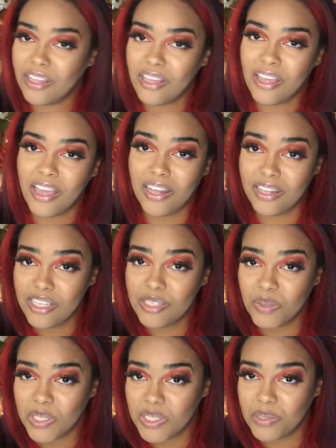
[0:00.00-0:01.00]
At least
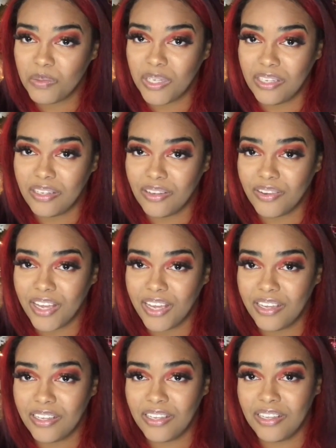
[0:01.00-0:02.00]
once a week, okay?
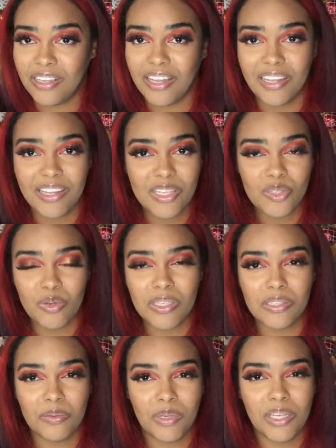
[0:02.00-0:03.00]
At least once a
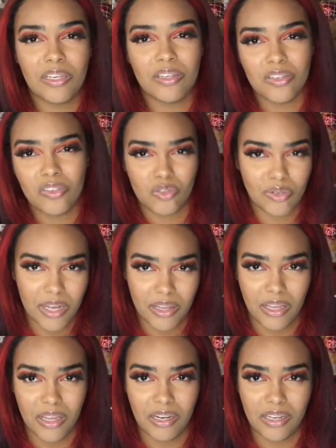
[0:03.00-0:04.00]
week, try that.
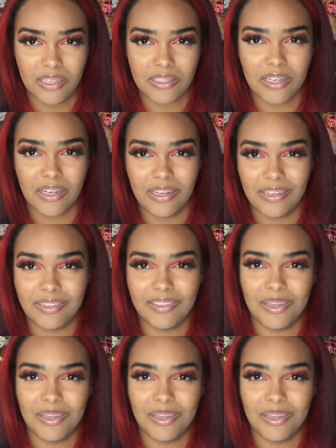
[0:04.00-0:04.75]
It's gonna, look at my